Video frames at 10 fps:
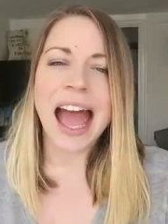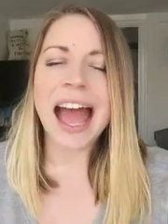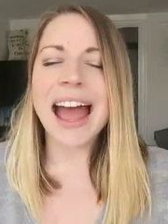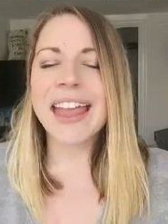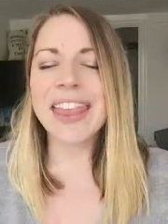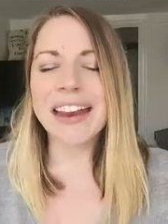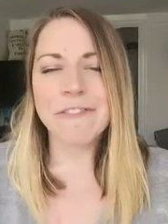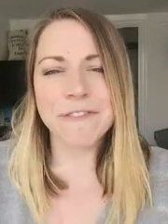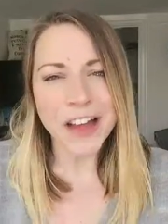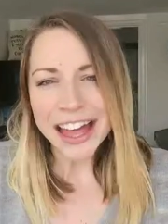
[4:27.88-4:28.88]
And
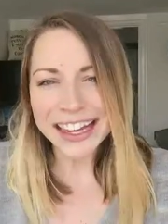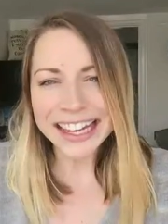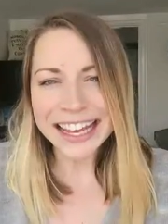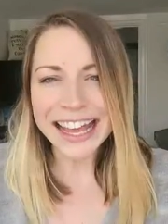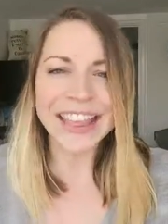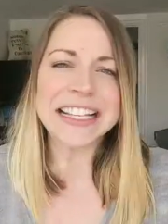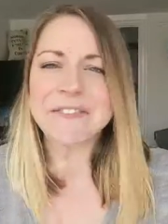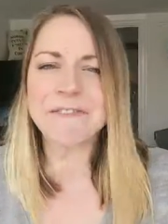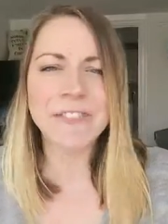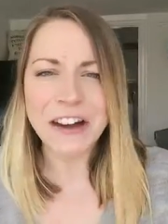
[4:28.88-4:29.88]
then finally, in
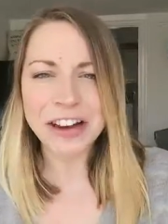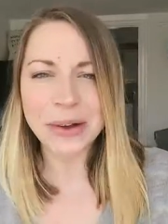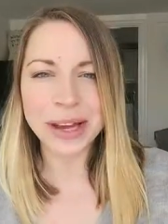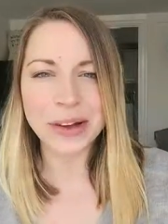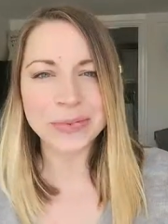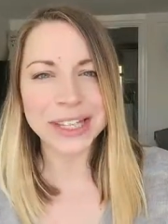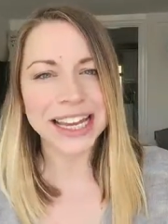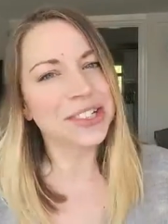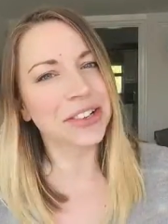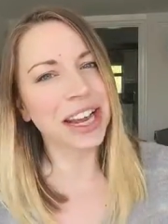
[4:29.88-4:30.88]
this very quick
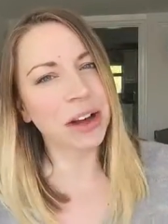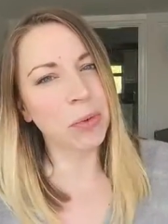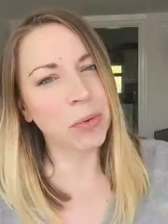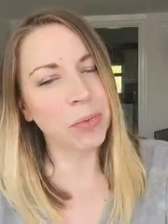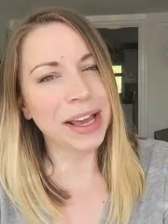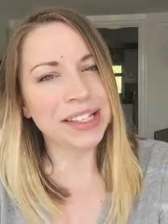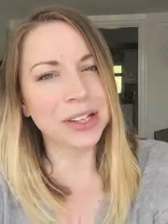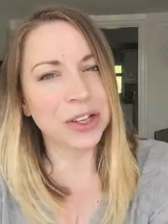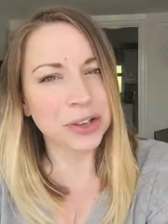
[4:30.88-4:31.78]
update on what makes a